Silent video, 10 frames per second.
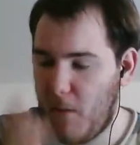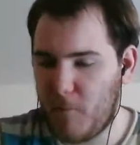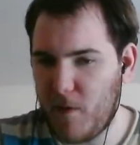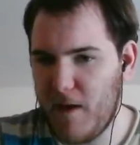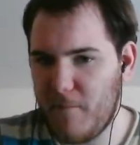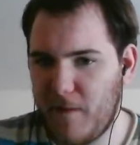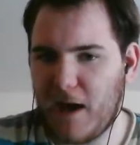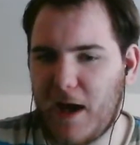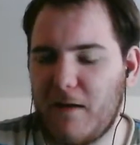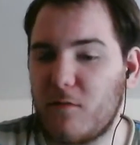but
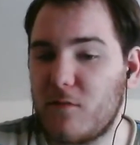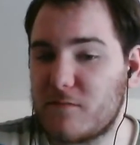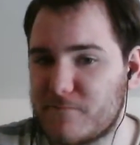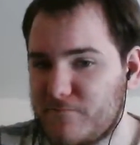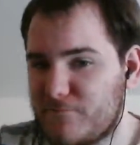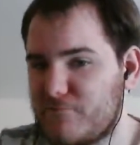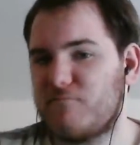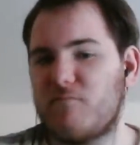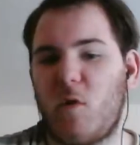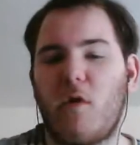I will
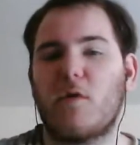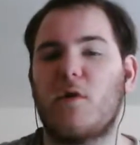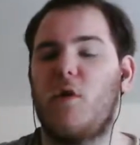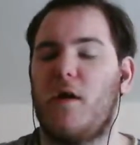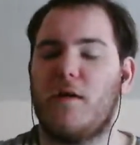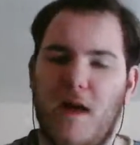call it good.